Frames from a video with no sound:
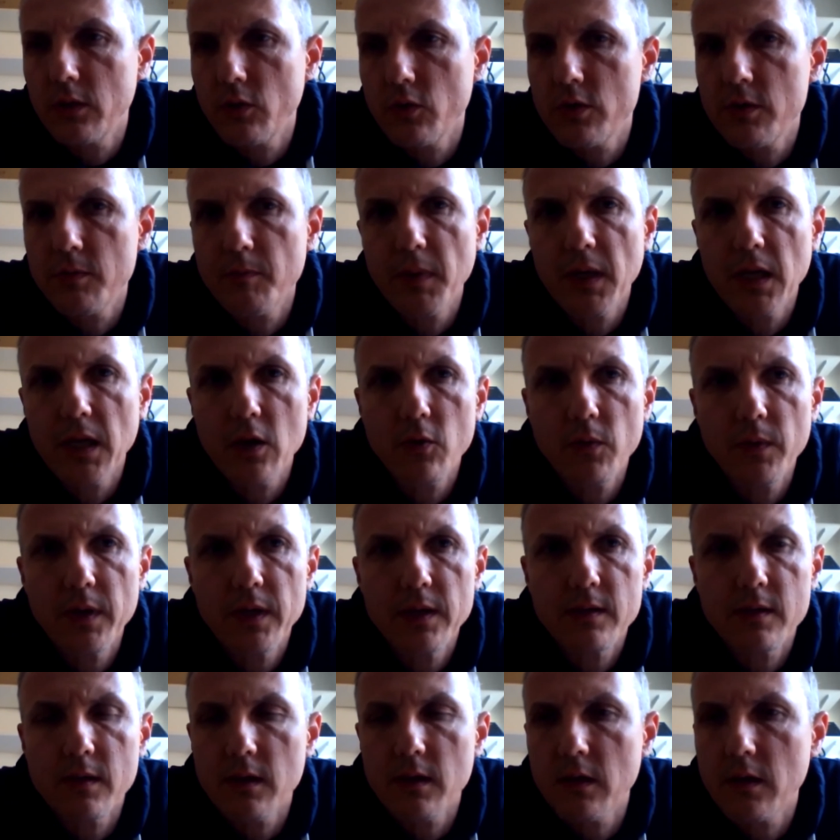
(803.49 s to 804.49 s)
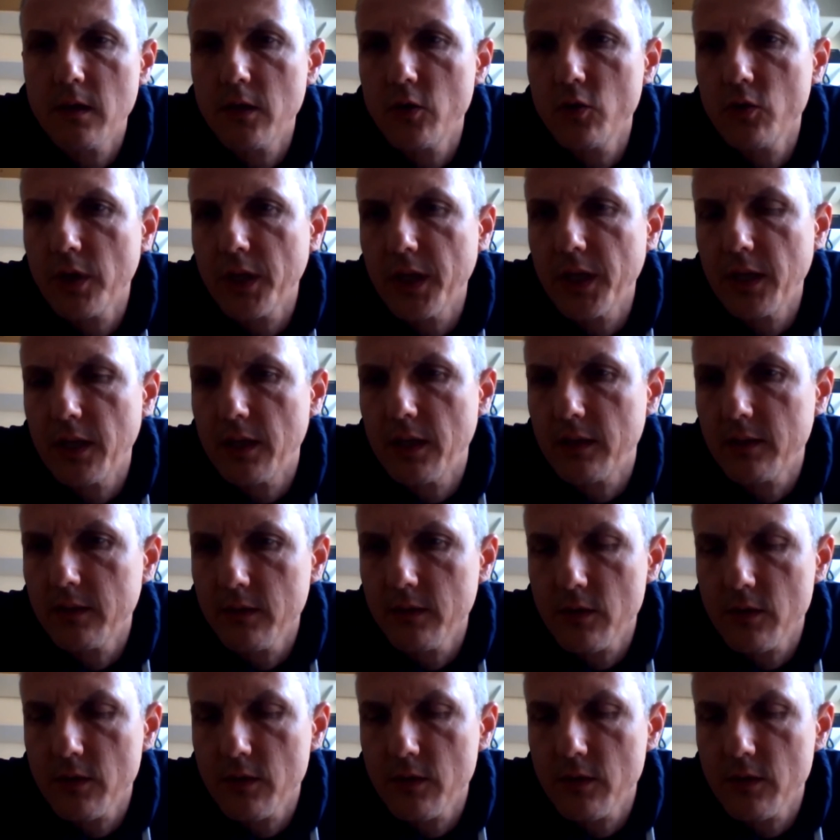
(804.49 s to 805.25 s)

speak with Yuri. Huh?